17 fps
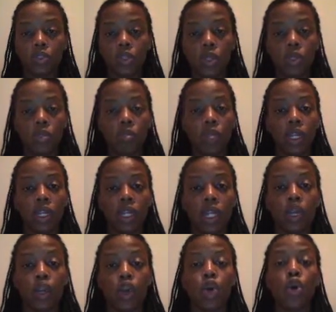We're going to break
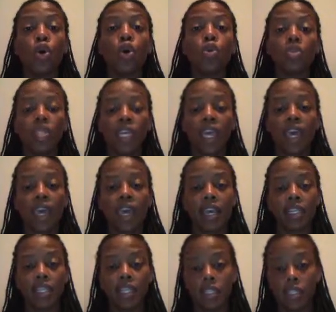down the whole
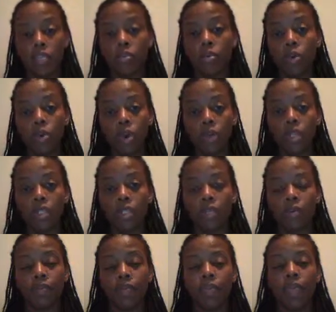task into
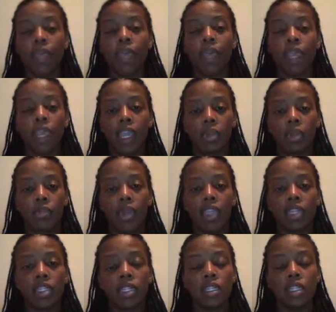parts, and the
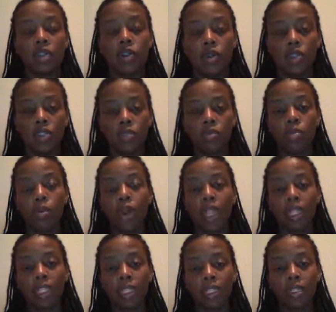patient is going to
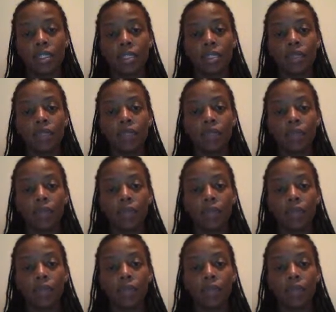practice